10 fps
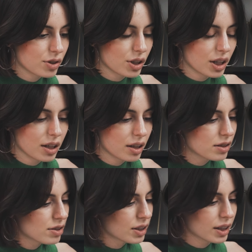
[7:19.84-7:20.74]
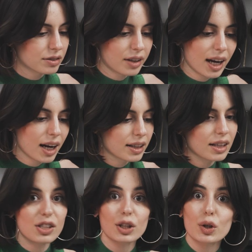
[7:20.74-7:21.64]
just correct
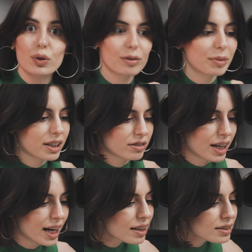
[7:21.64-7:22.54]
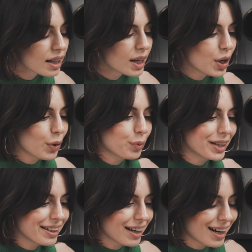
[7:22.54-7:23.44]
as it could be correct.
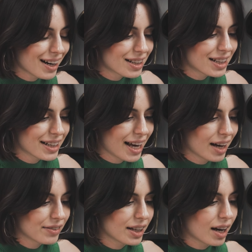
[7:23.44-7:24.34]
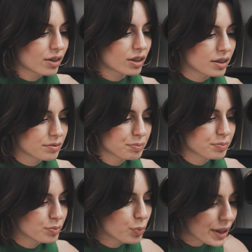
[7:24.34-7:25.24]
We are having our
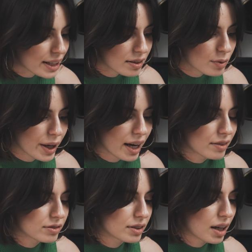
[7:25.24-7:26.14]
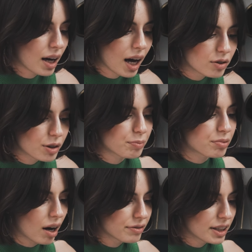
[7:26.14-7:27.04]
win, we have our
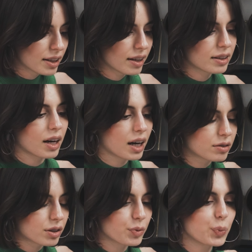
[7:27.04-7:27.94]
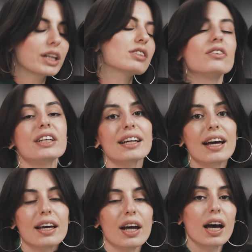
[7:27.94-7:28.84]
profit and our victory,
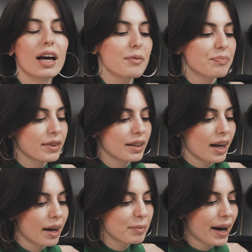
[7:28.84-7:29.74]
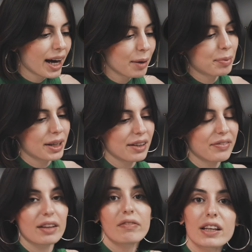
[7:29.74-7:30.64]
and I'm happy
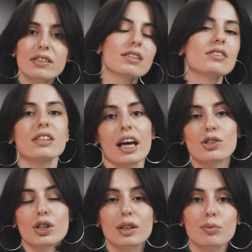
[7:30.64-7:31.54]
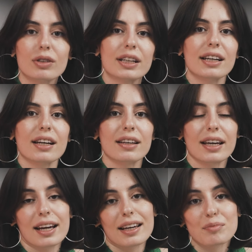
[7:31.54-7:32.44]
that this is actually working,
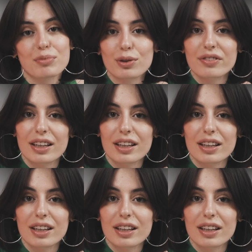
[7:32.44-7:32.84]
and I can prove